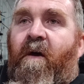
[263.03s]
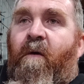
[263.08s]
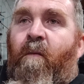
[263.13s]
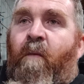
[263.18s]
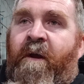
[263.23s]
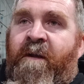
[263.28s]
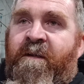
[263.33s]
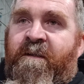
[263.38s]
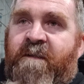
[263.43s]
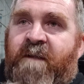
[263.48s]

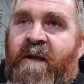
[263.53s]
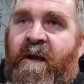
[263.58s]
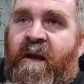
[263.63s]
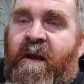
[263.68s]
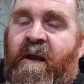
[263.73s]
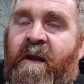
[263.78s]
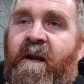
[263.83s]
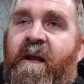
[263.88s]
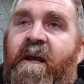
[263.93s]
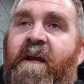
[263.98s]

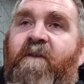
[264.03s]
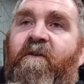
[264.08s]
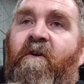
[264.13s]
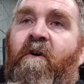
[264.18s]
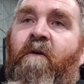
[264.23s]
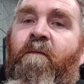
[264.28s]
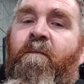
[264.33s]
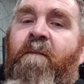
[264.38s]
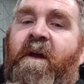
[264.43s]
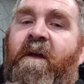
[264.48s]
Wednesday, and he
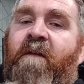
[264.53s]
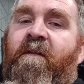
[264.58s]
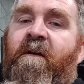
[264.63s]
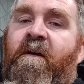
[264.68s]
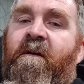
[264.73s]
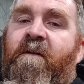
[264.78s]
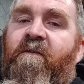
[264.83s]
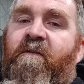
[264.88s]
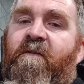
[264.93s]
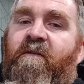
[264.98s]
told me
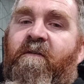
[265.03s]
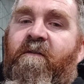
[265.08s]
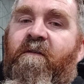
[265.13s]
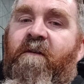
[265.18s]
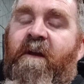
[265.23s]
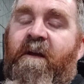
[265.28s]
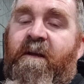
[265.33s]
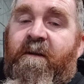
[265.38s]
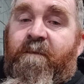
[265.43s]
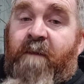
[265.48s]
that
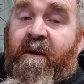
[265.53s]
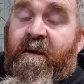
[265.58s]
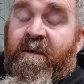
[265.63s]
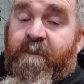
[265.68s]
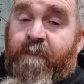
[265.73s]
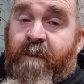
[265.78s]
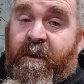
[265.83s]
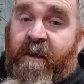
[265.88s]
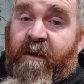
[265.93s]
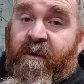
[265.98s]
he'd been
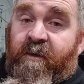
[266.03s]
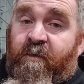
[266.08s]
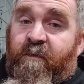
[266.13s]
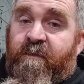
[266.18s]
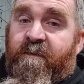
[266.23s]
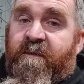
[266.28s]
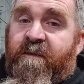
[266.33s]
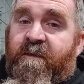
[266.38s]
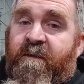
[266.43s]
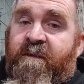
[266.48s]
speaking to
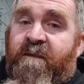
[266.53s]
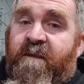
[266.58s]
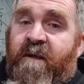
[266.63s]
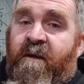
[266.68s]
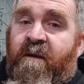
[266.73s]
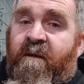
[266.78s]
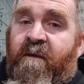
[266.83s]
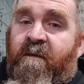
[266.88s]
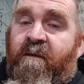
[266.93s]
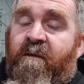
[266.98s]
a
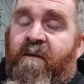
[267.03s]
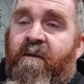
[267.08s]
solicitor,